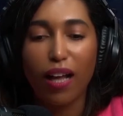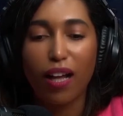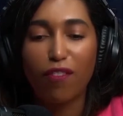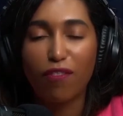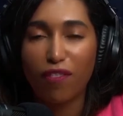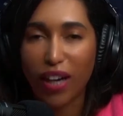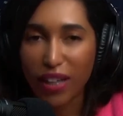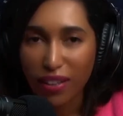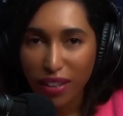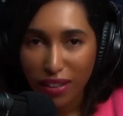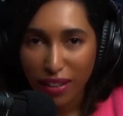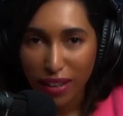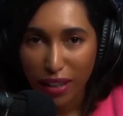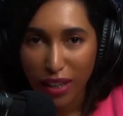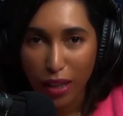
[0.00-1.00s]

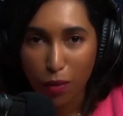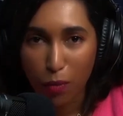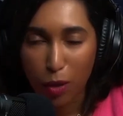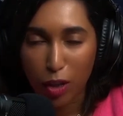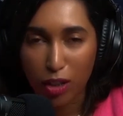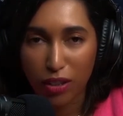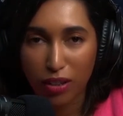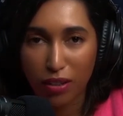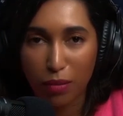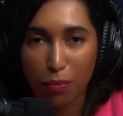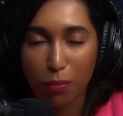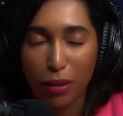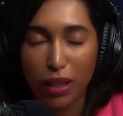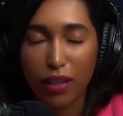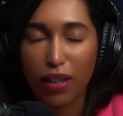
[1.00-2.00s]
finding the keywords,
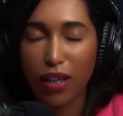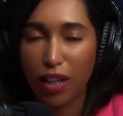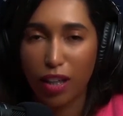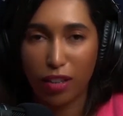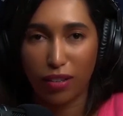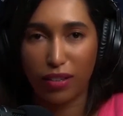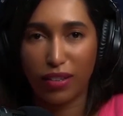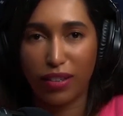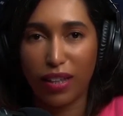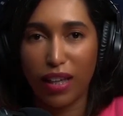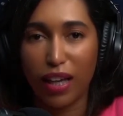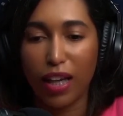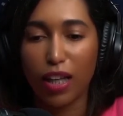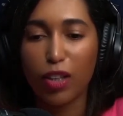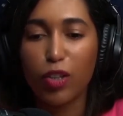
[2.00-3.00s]
because
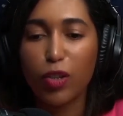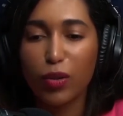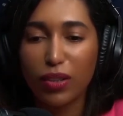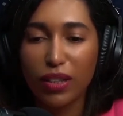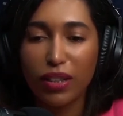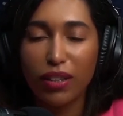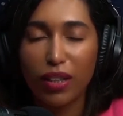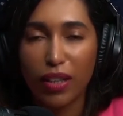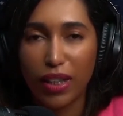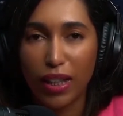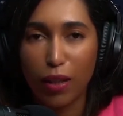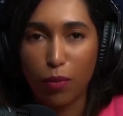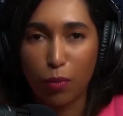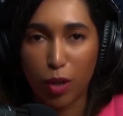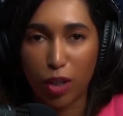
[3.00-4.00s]
using the
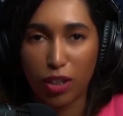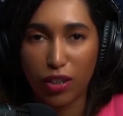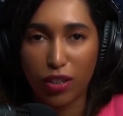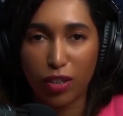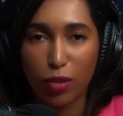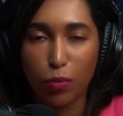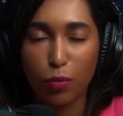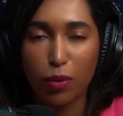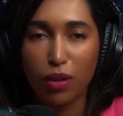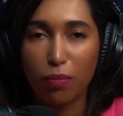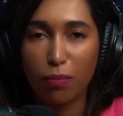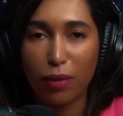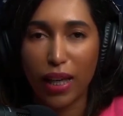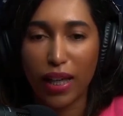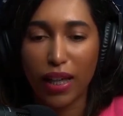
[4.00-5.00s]
keywords will
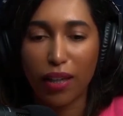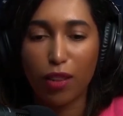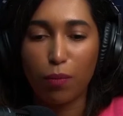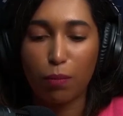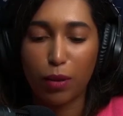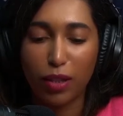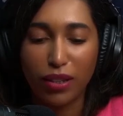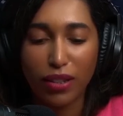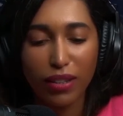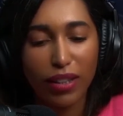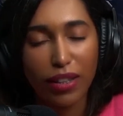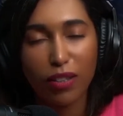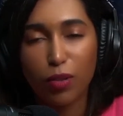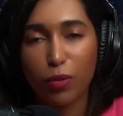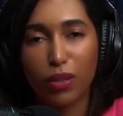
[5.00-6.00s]
make the person
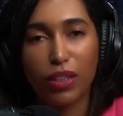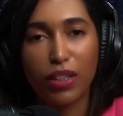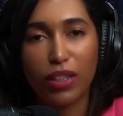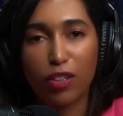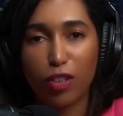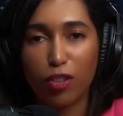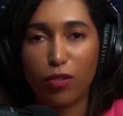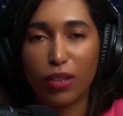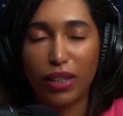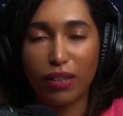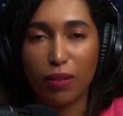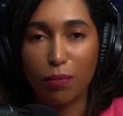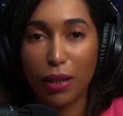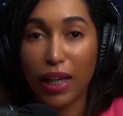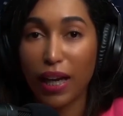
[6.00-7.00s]
that's reading your
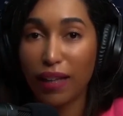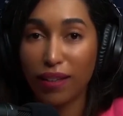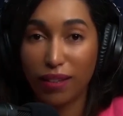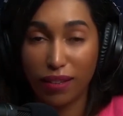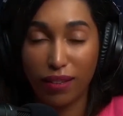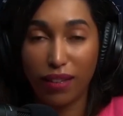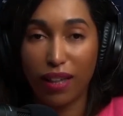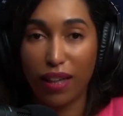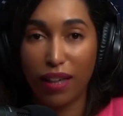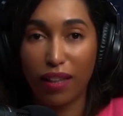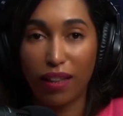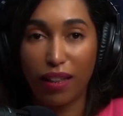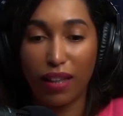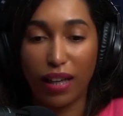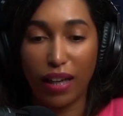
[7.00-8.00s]
resume
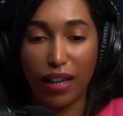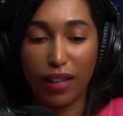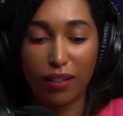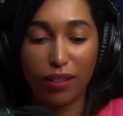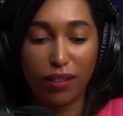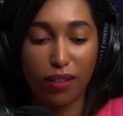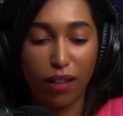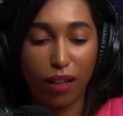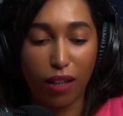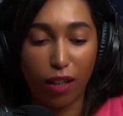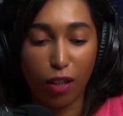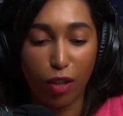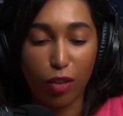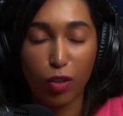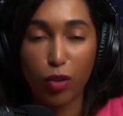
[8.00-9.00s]
understand that
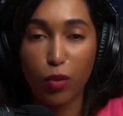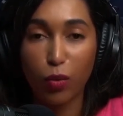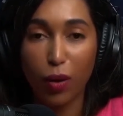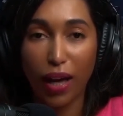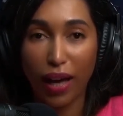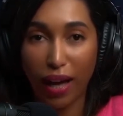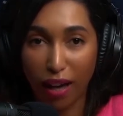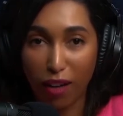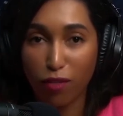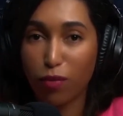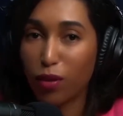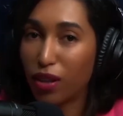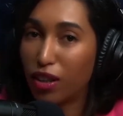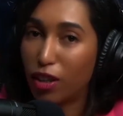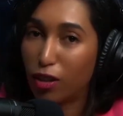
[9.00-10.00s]
you have
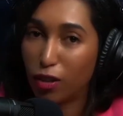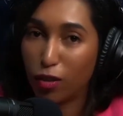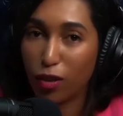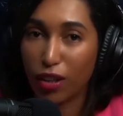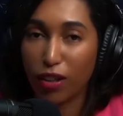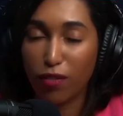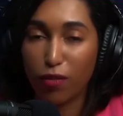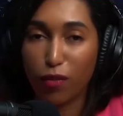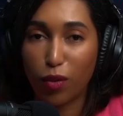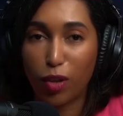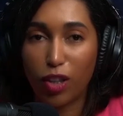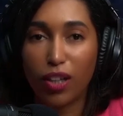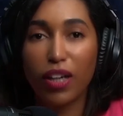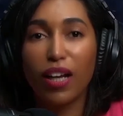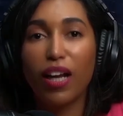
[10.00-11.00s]
what they're looking for.